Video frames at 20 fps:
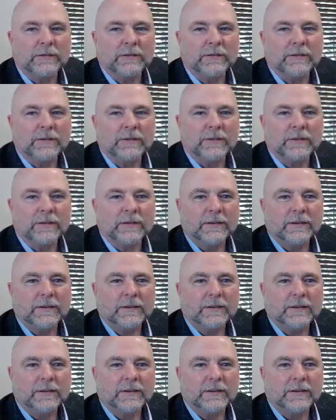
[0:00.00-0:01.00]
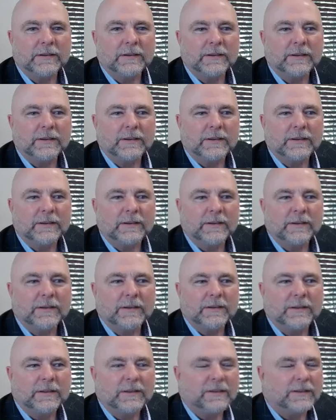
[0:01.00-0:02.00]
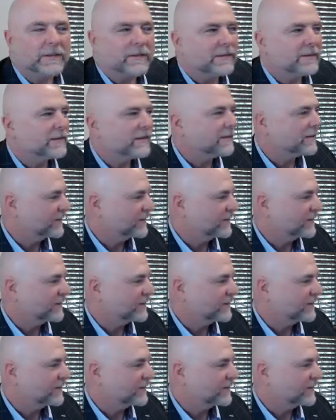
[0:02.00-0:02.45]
No one is speaking in this clip.